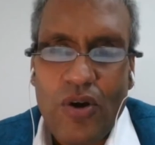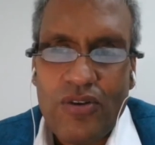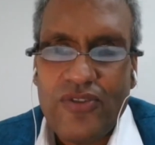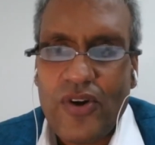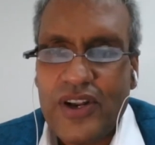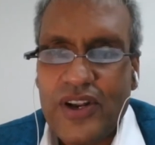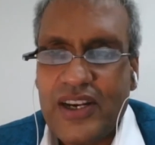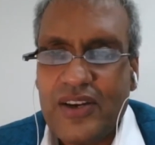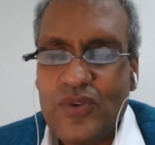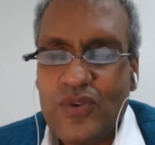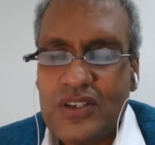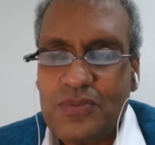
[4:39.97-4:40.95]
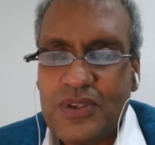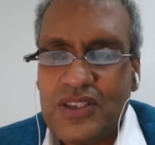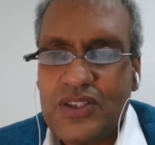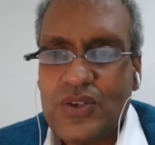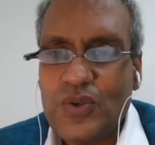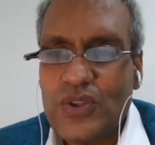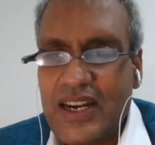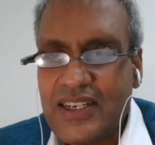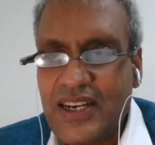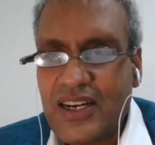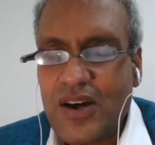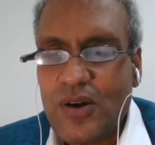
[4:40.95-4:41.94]
foreign investments through that
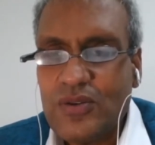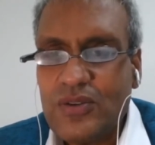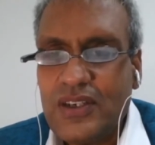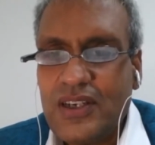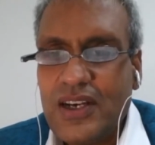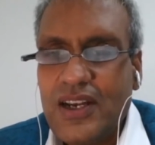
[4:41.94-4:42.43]
account